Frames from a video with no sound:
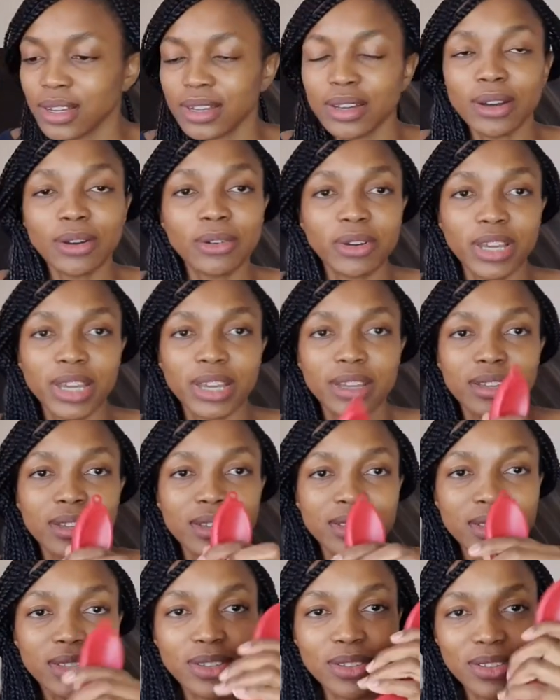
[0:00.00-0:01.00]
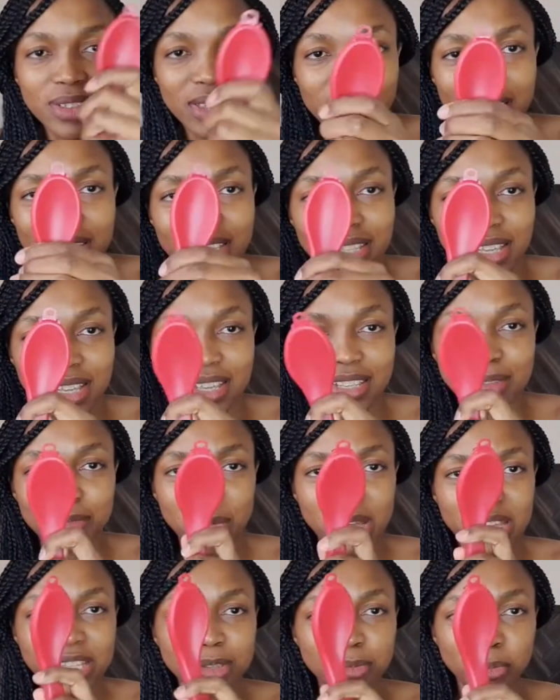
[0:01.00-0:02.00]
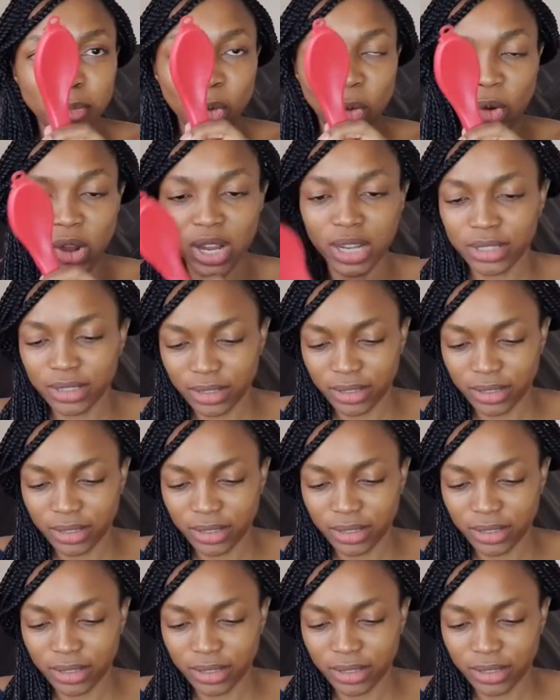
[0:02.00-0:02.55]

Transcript: Okay, so this is my spork.